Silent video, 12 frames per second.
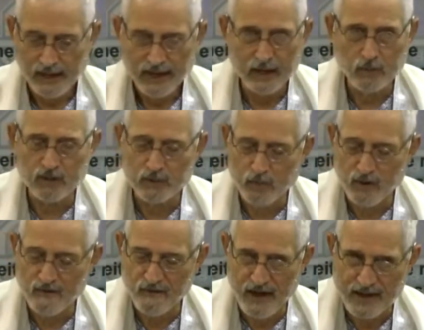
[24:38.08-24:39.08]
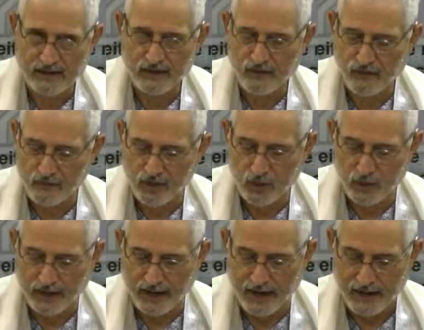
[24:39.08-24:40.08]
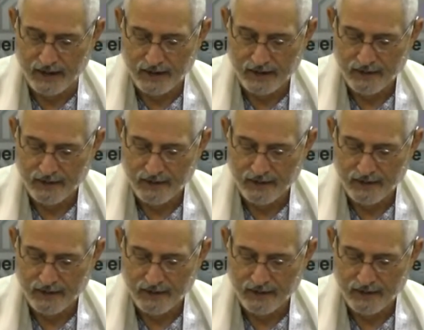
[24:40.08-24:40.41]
He was prevented from doing it.